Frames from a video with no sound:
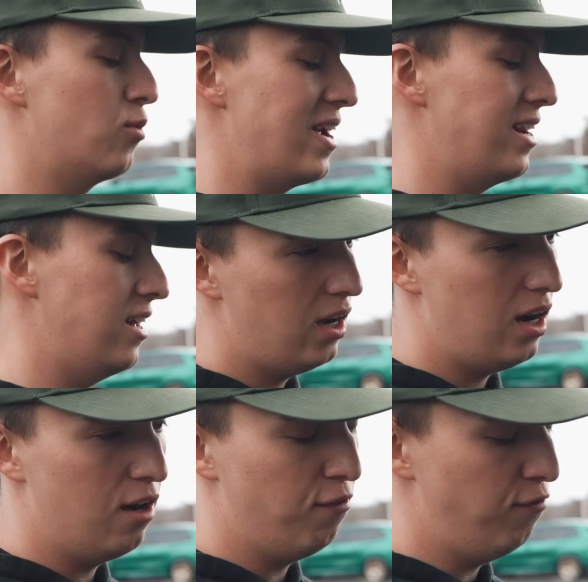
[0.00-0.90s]
rated,
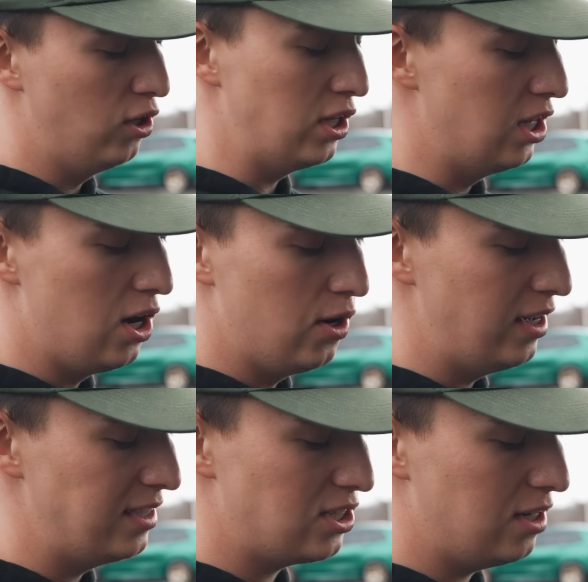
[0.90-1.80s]
fully
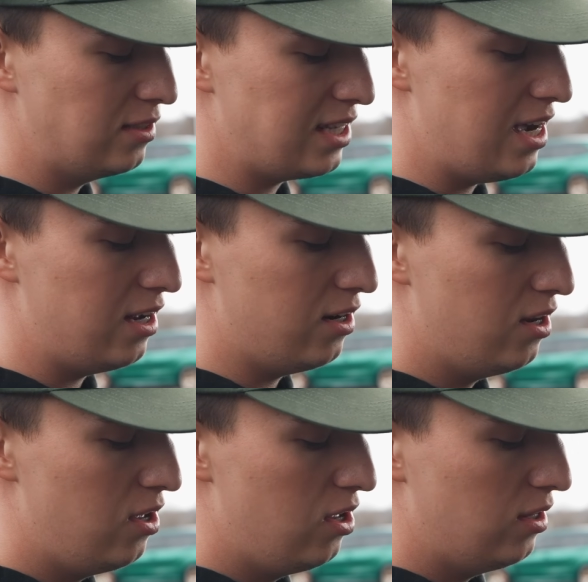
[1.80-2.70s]
loaded. So it's got
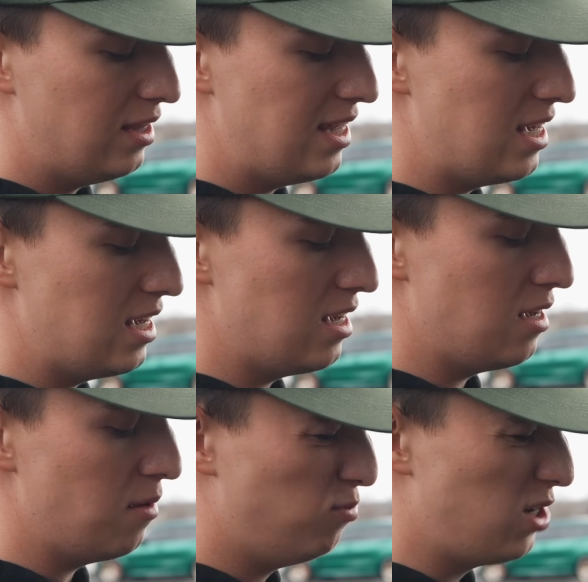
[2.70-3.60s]

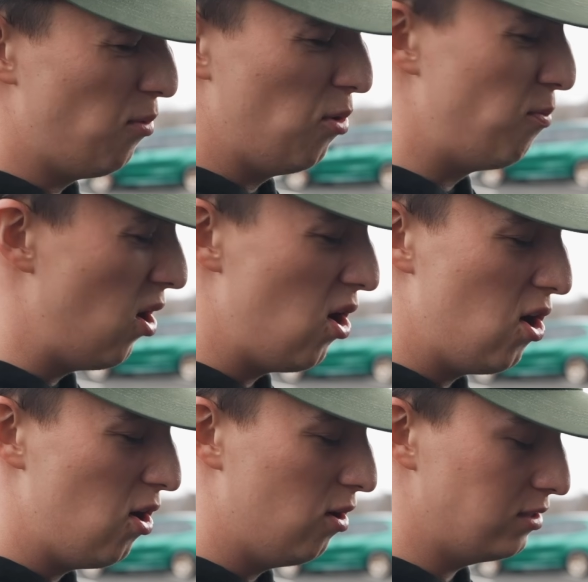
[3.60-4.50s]
the double
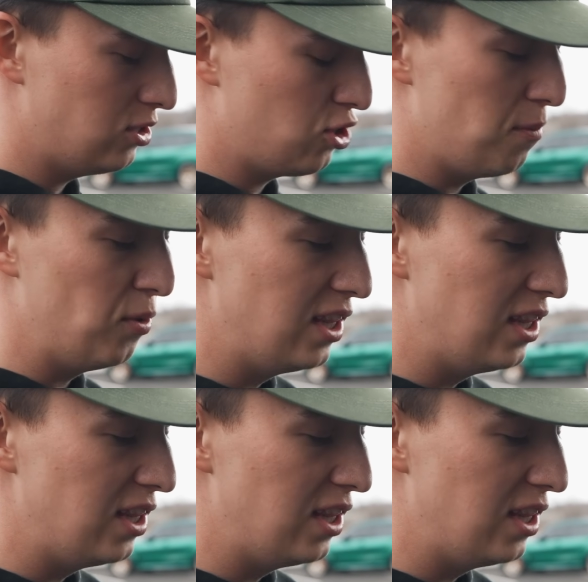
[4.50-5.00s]
ball, triple